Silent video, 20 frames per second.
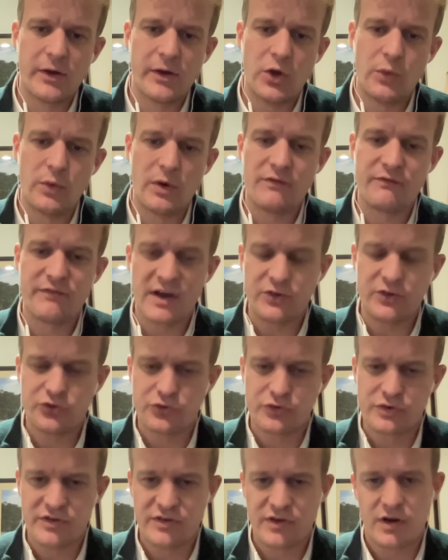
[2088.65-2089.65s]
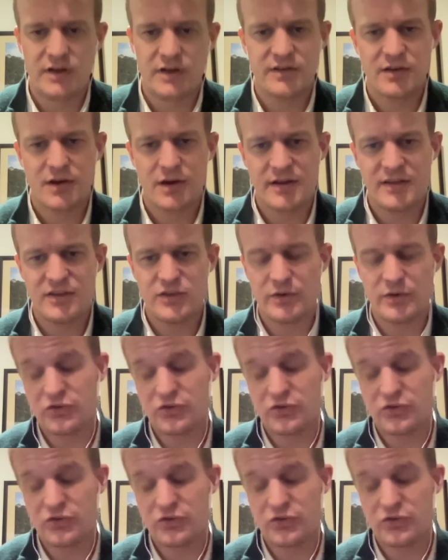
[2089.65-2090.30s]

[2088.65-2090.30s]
who are veterans are turning to